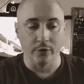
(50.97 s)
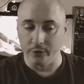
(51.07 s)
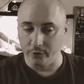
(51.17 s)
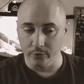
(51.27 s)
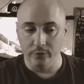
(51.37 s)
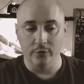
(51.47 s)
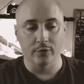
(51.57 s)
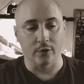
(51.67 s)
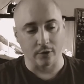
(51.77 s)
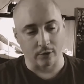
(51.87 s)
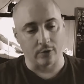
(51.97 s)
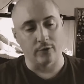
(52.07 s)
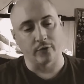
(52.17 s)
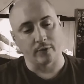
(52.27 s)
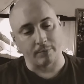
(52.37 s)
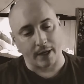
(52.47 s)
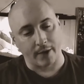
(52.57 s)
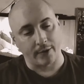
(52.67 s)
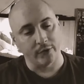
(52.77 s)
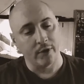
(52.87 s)
the dukes, the earls, the
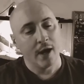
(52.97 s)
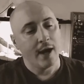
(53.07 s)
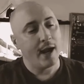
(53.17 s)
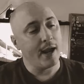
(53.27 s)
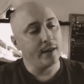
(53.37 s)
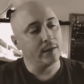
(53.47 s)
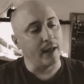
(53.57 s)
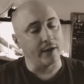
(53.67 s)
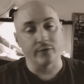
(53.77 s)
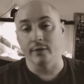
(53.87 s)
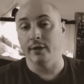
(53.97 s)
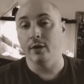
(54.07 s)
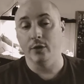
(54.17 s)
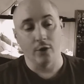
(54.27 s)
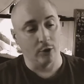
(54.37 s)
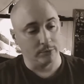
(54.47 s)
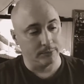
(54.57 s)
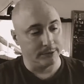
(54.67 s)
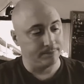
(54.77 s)
barons, and lastly the noblemen.